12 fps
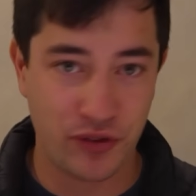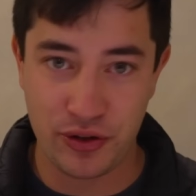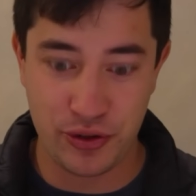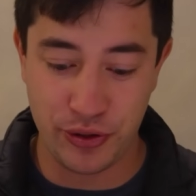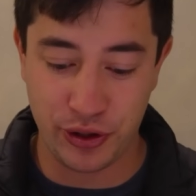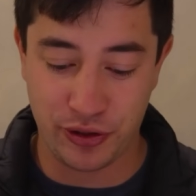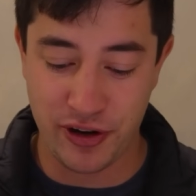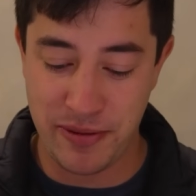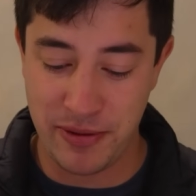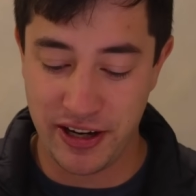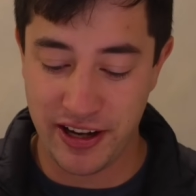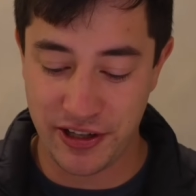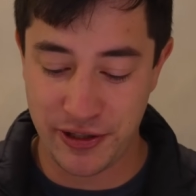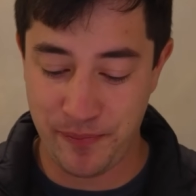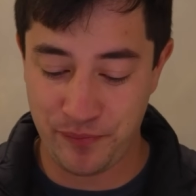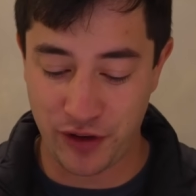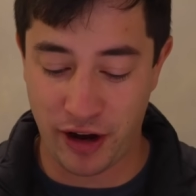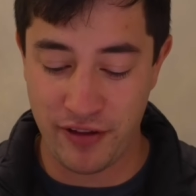to the creaminess
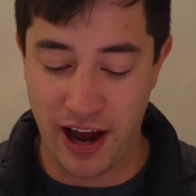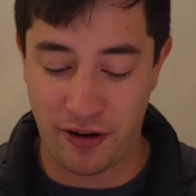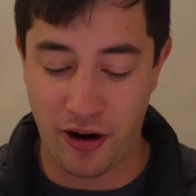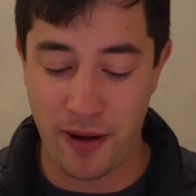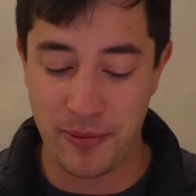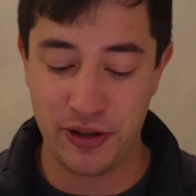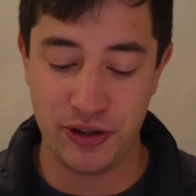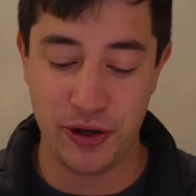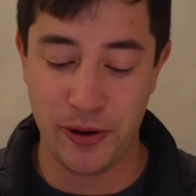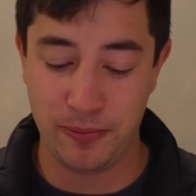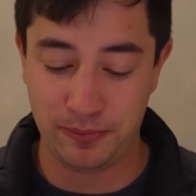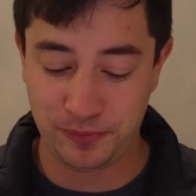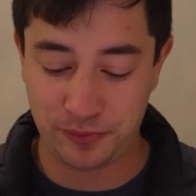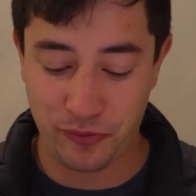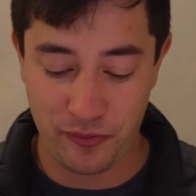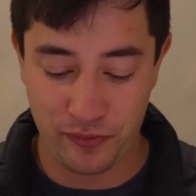of that ramen too. This